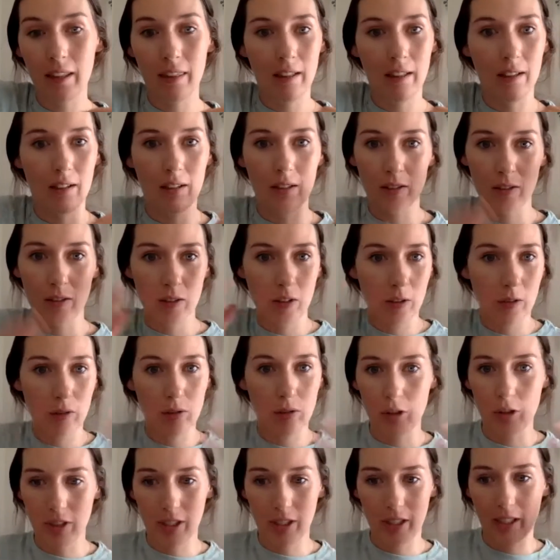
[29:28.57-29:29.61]
and then also
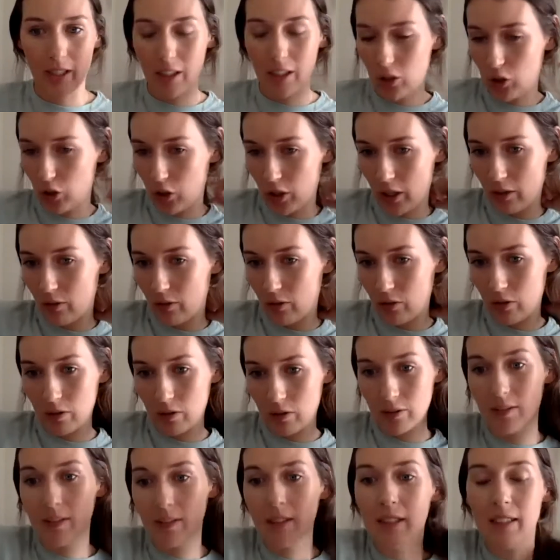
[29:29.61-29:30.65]
just like in
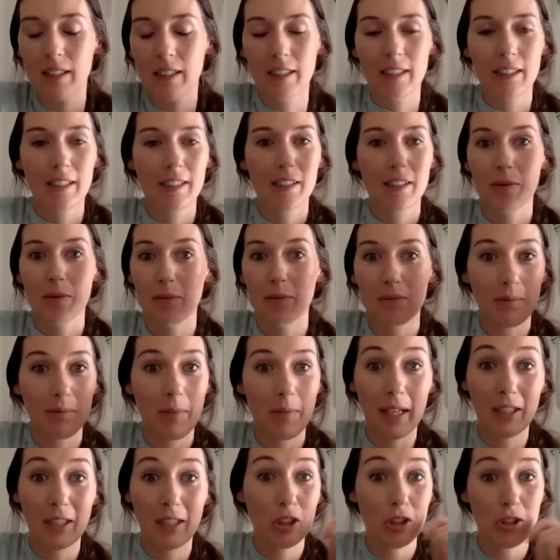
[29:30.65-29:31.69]
general,
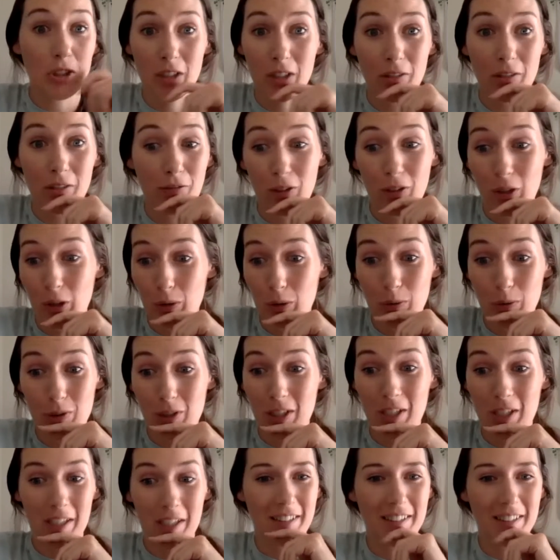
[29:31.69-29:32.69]
might just confuse.